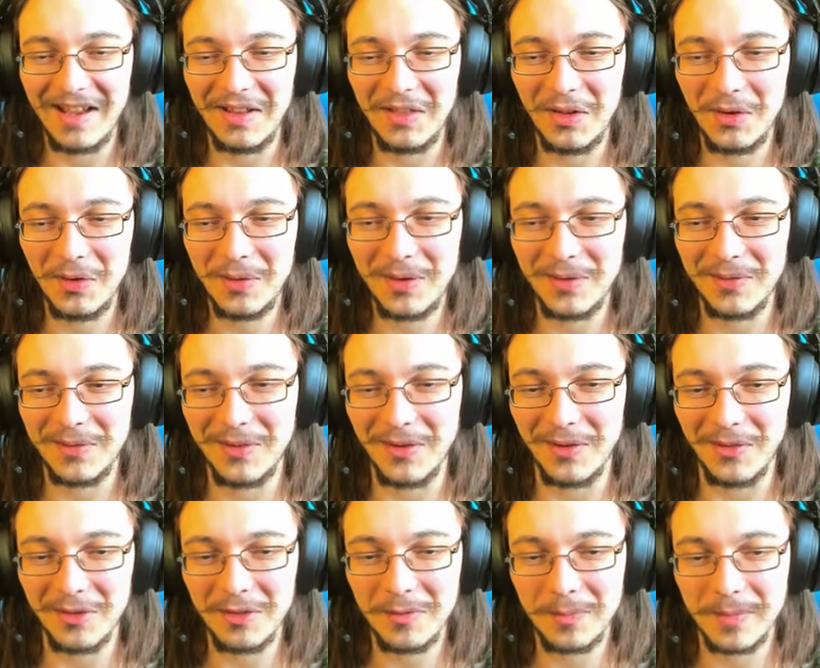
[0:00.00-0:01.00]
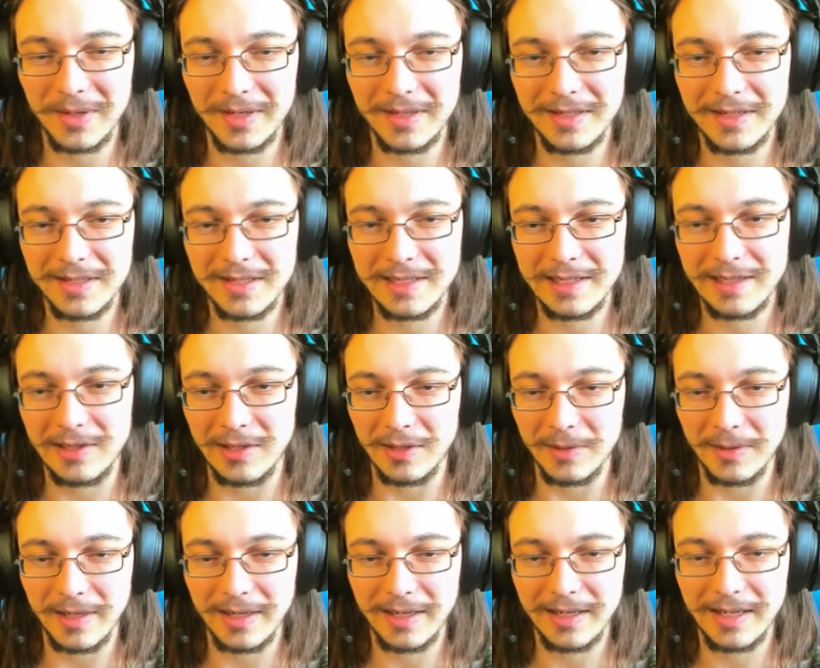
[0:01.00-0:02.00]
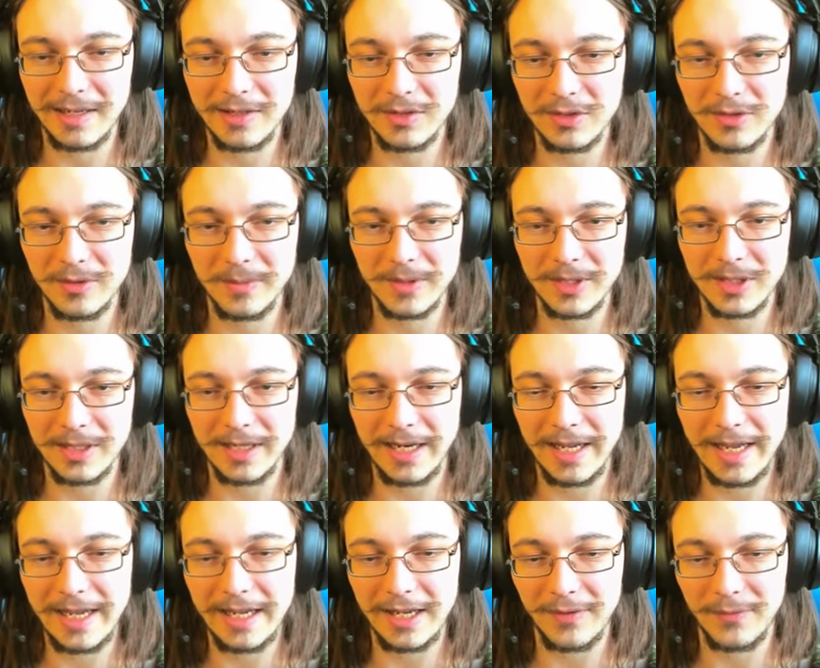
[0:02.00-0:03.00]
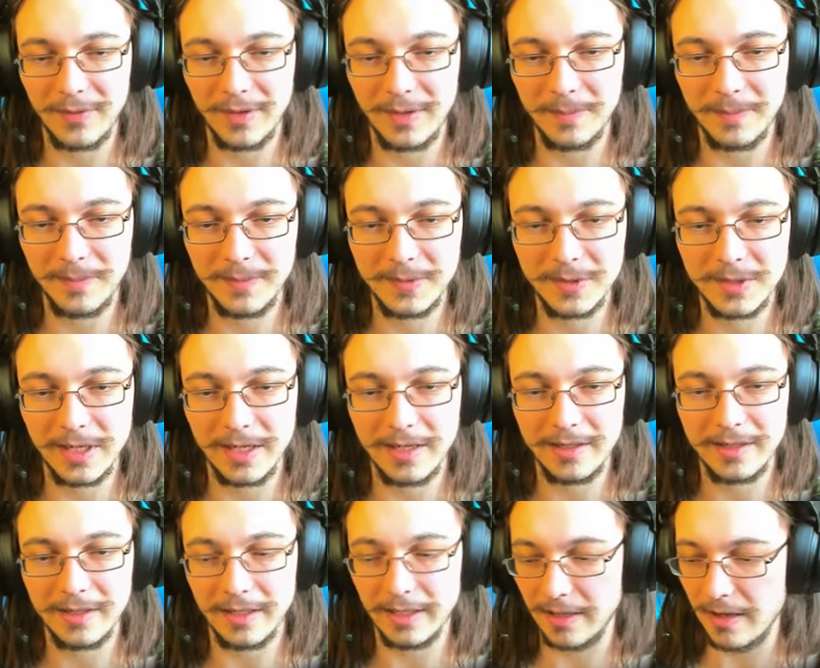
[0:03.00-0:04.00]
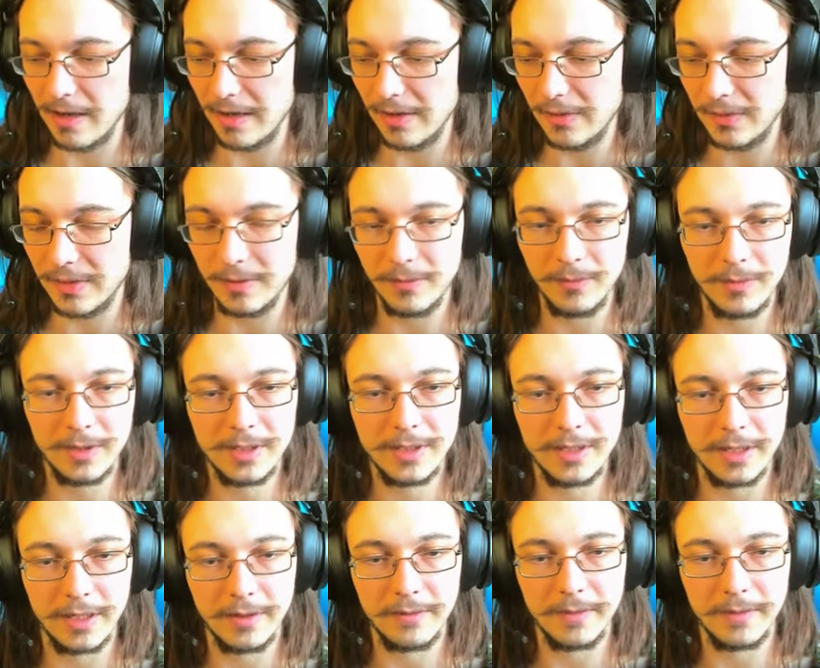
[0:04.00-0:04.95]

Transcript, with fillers: I know you don't, but still, I get so much lag if I set it to like higher than... What's it at